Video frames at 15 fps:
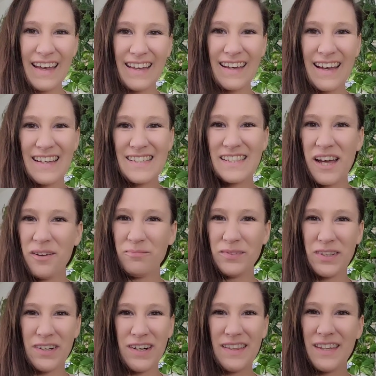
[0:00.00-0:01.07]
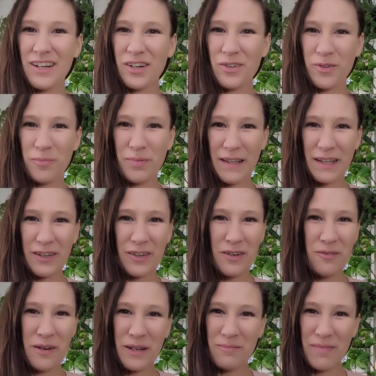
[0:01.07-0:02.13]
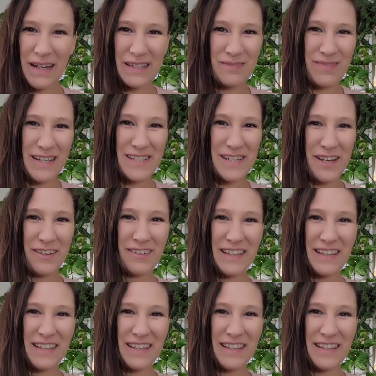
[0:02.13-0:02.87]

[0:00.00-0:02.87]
guys, I'm Lauren, that awkward plant girl. Welcome back to my channel.